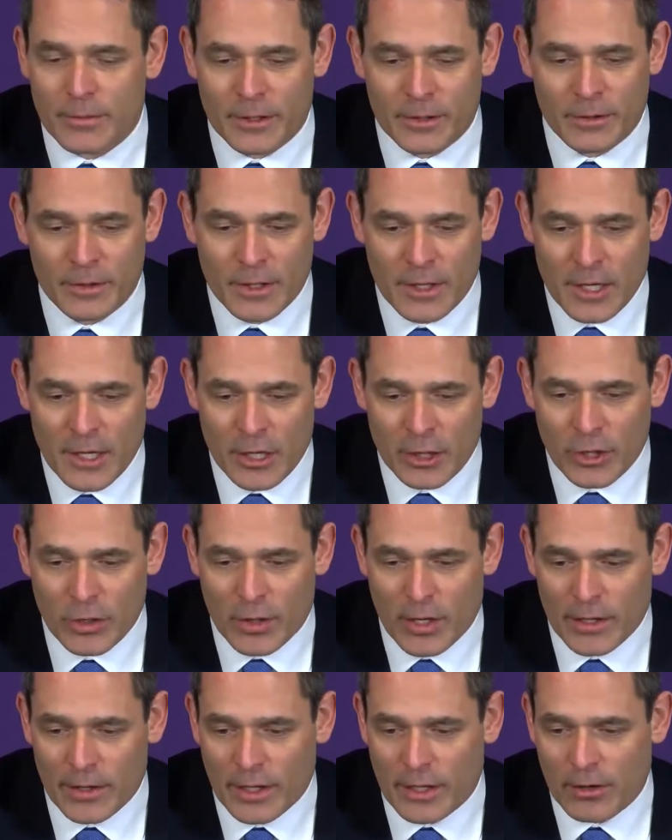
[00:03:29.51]
And, you
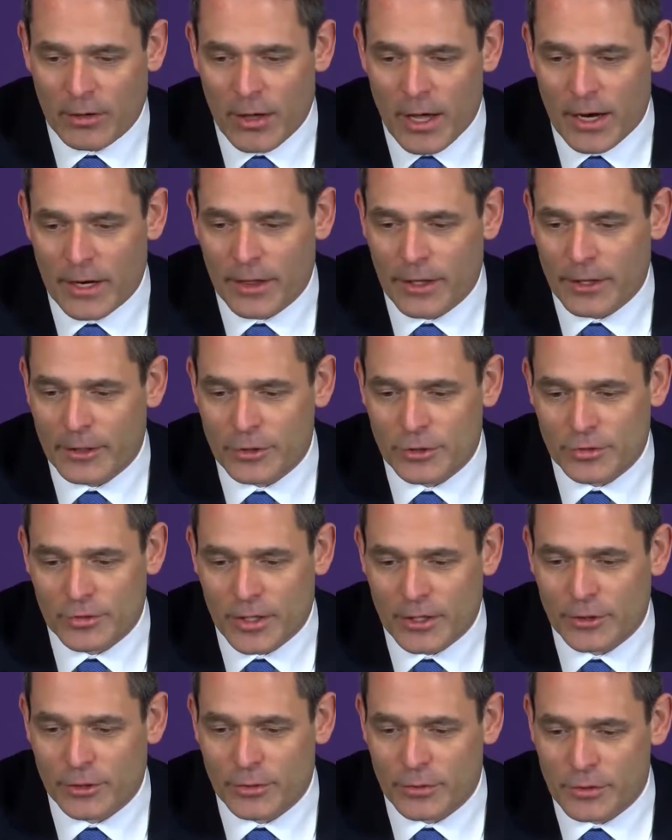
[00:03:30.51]
know, I think a lot of their
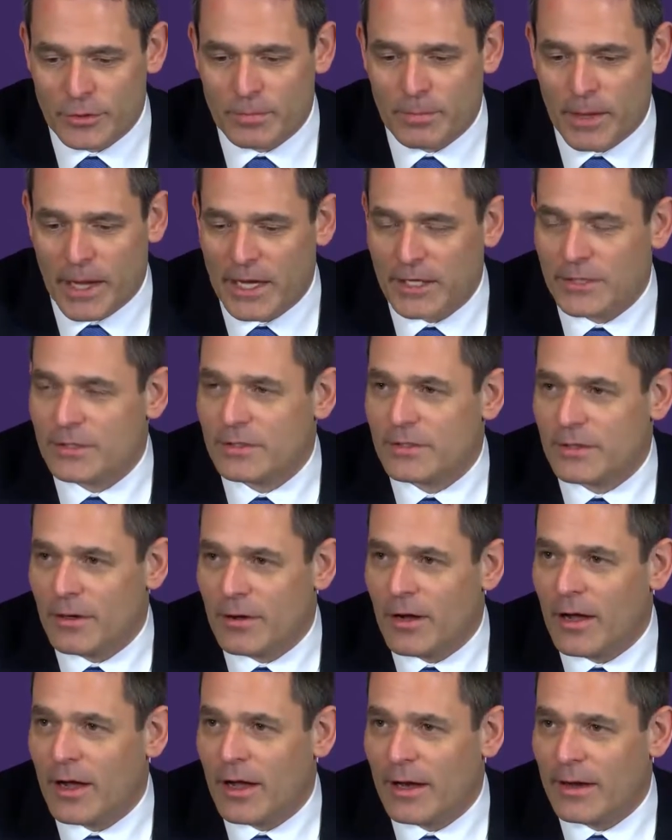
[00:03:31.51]
structure is based
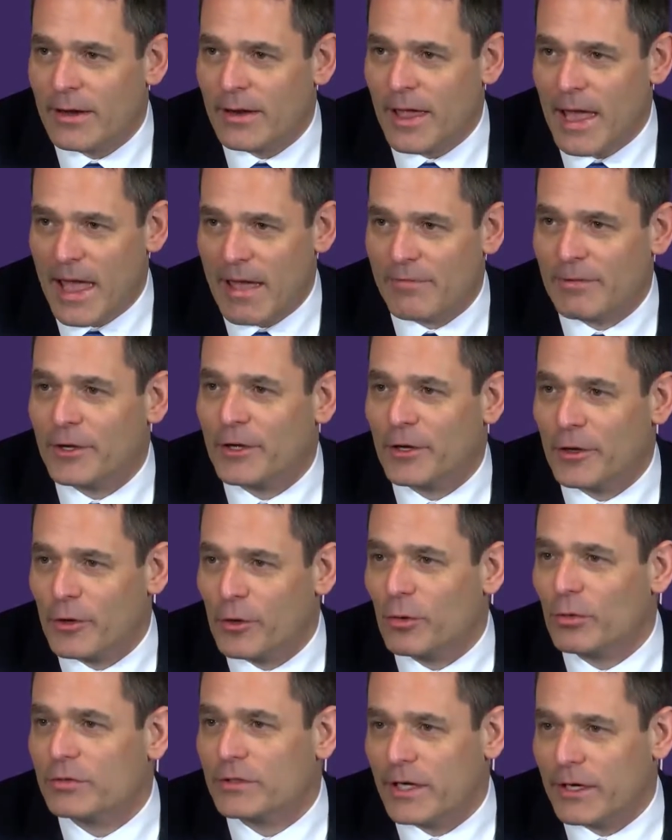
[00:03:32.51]
on having a
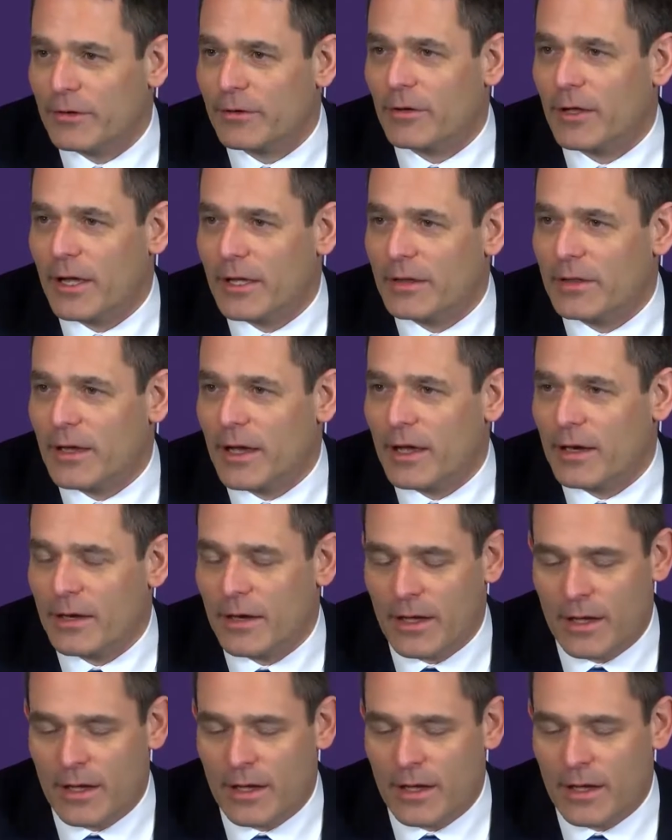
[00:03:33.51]
goaltender like that.